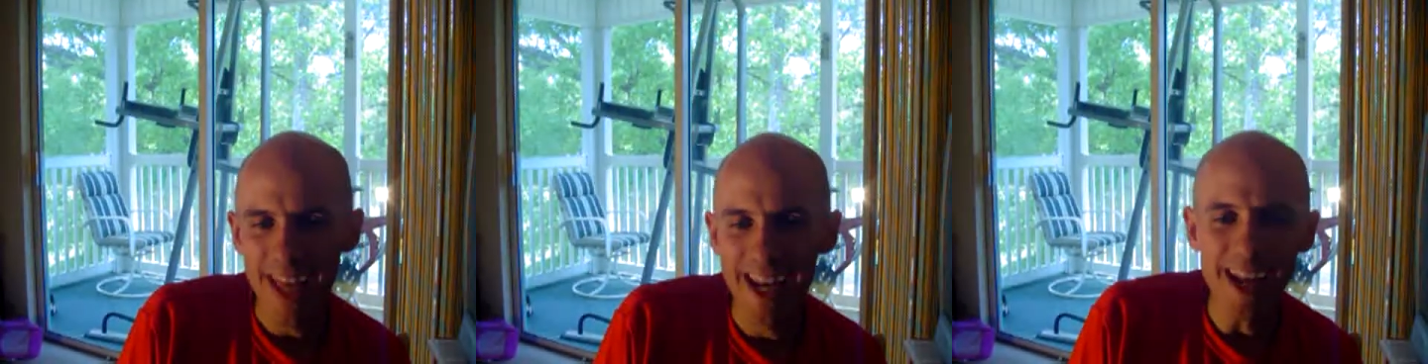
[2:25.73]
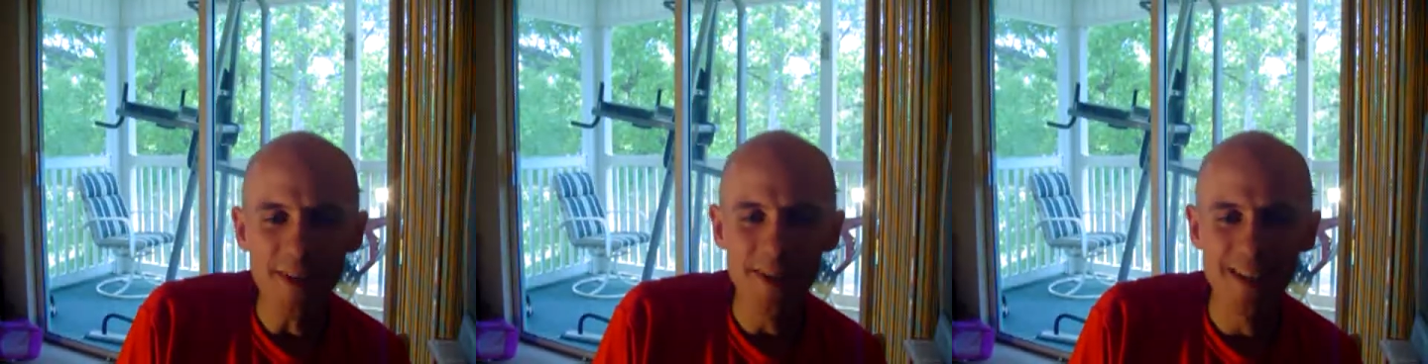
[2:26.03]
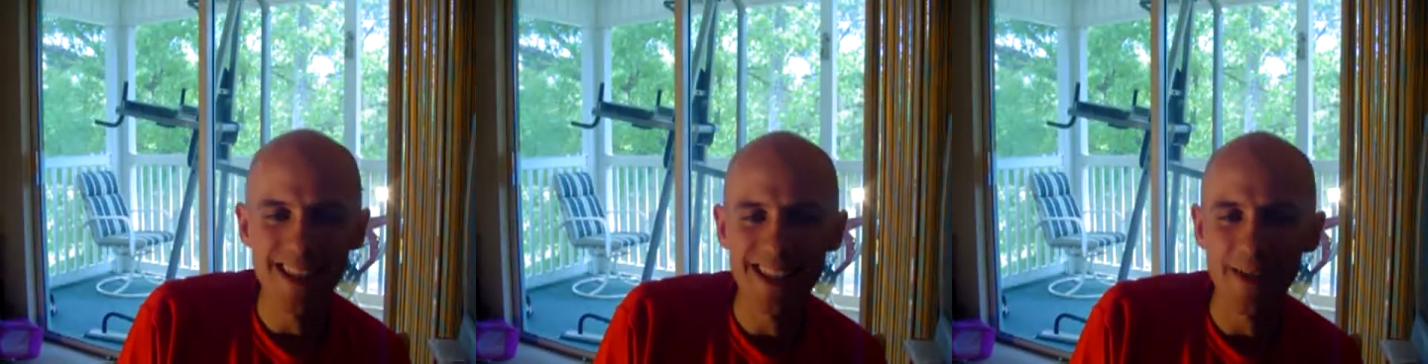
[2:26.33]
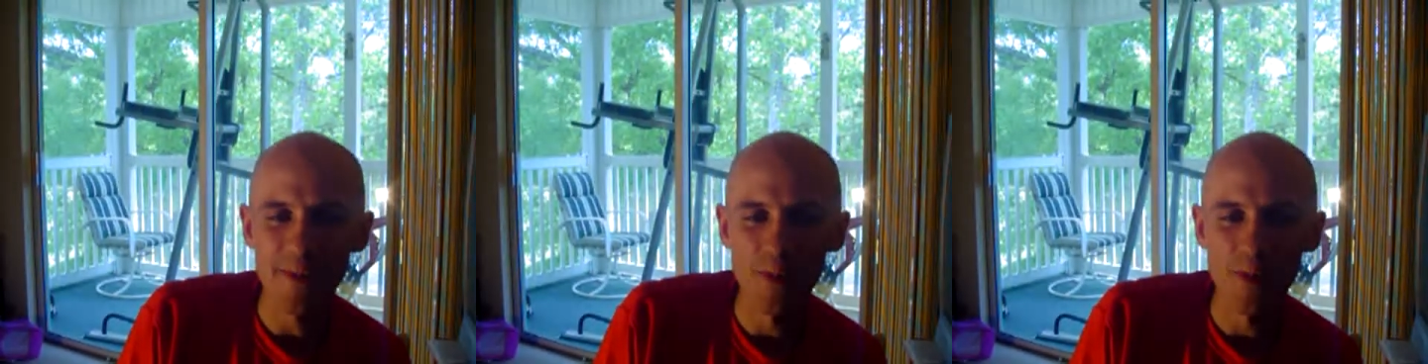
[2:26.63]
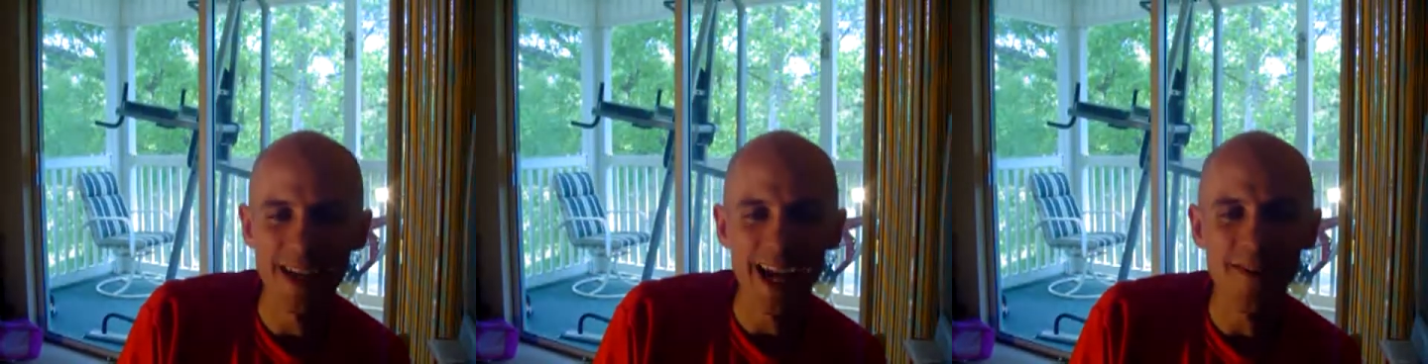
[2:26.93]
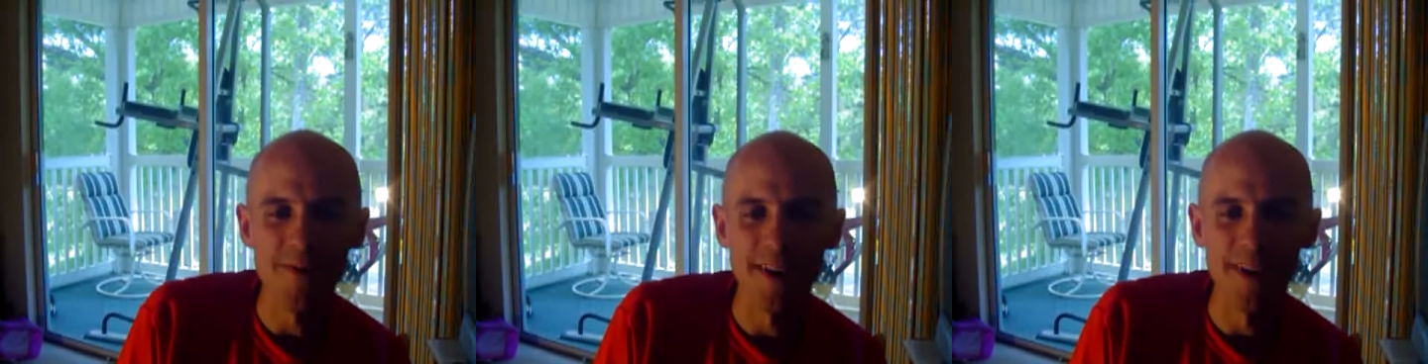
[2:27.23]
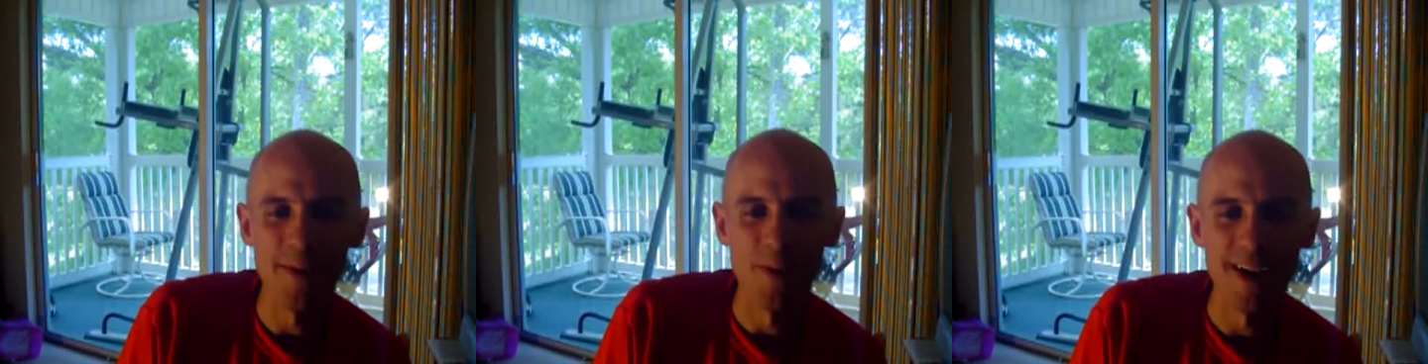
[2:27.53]
And I don't really think that would work out
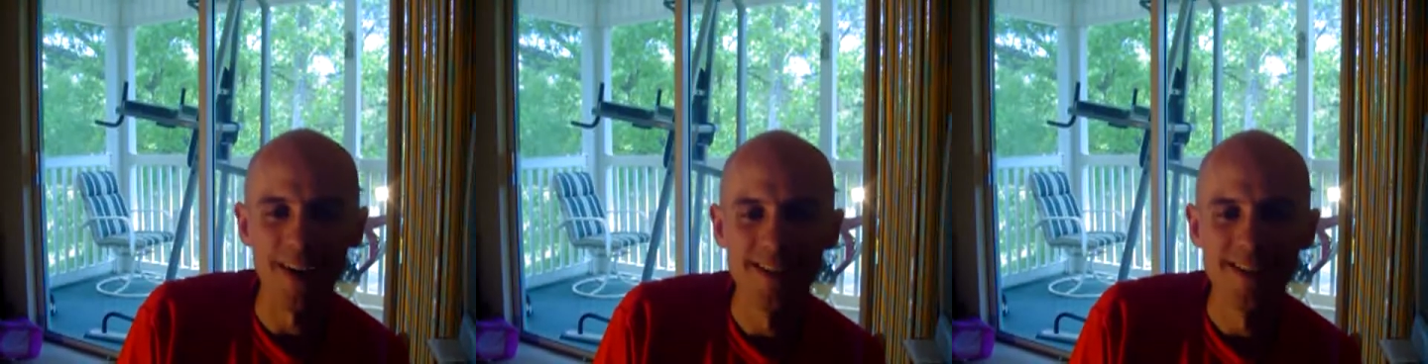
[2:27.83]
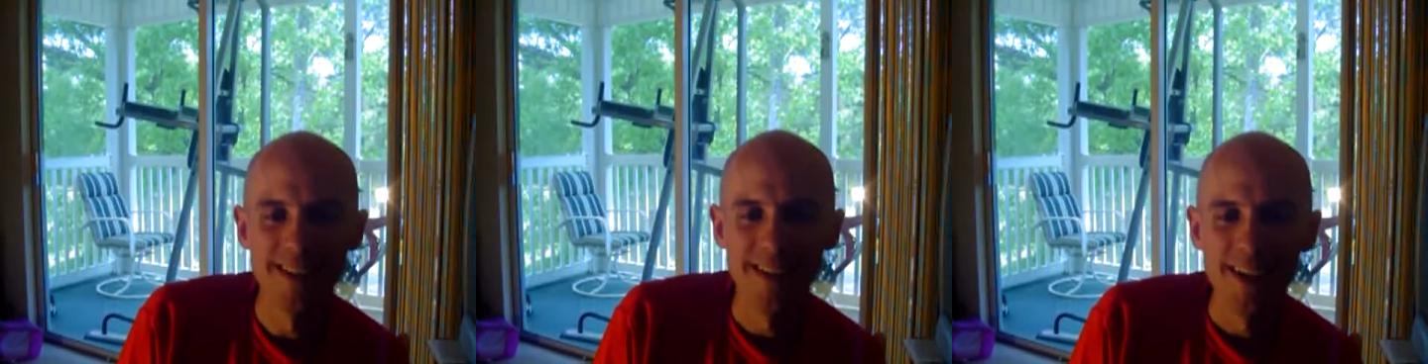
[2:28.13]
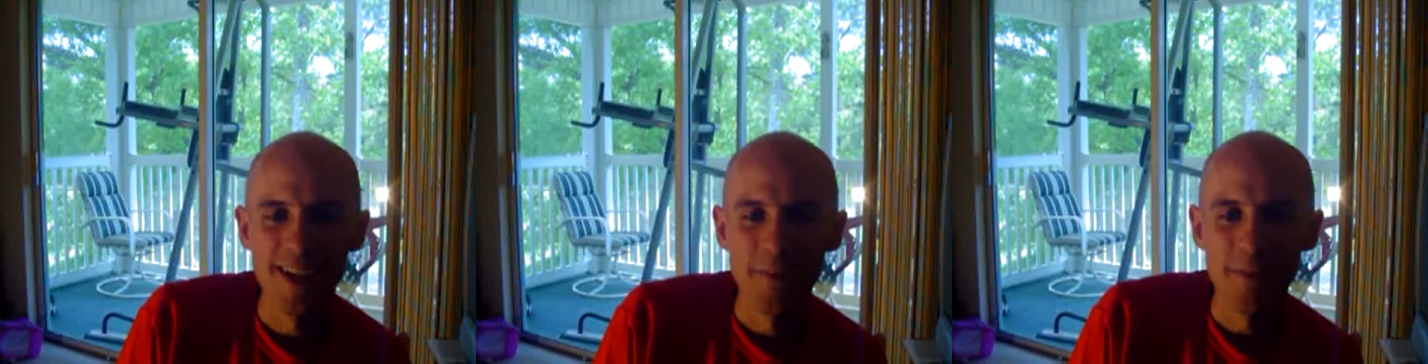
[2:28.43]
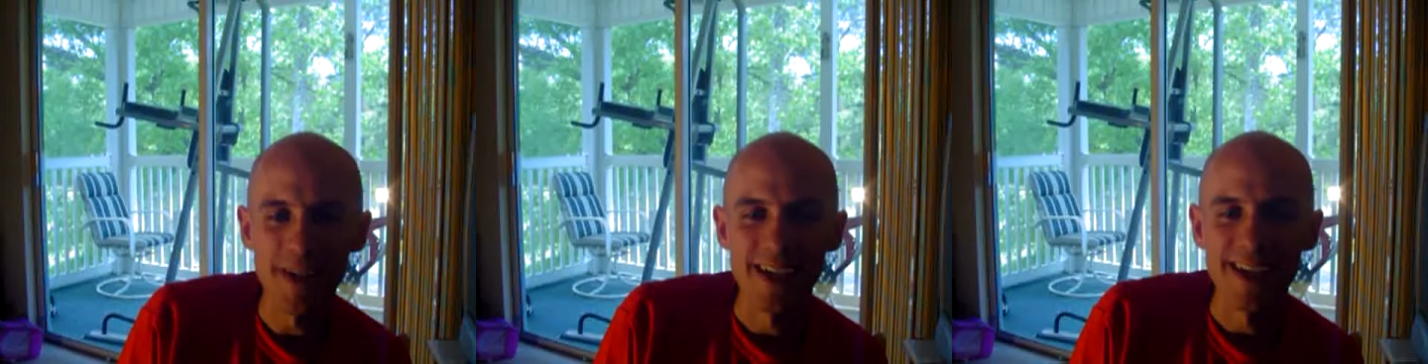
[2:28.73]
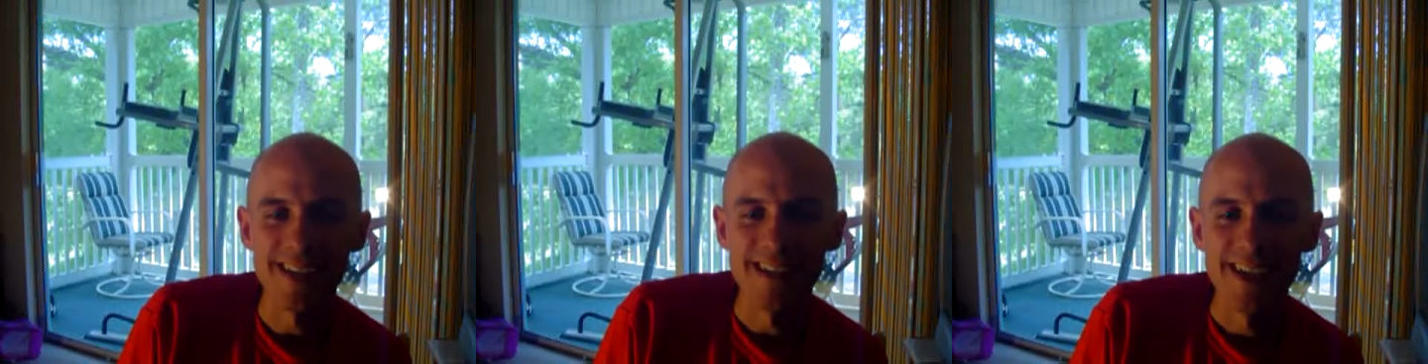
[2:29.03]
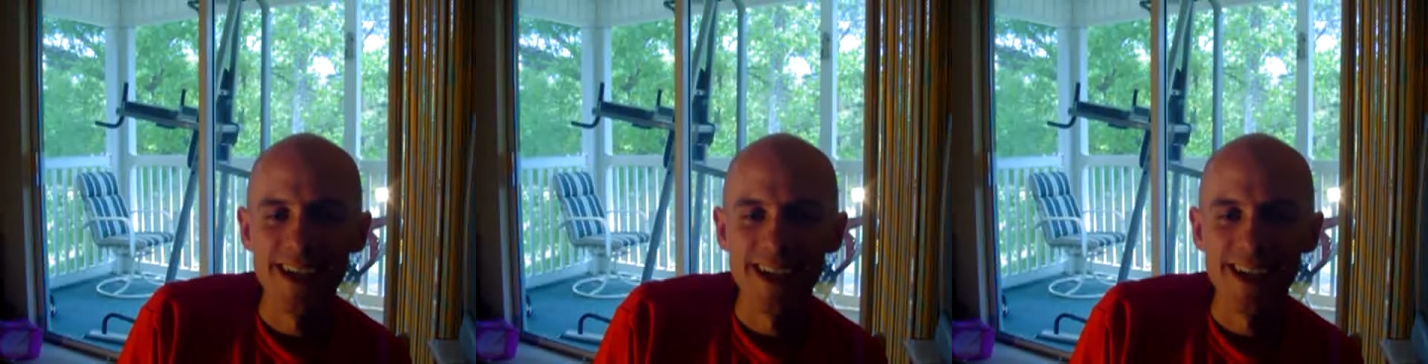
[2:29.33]
very well because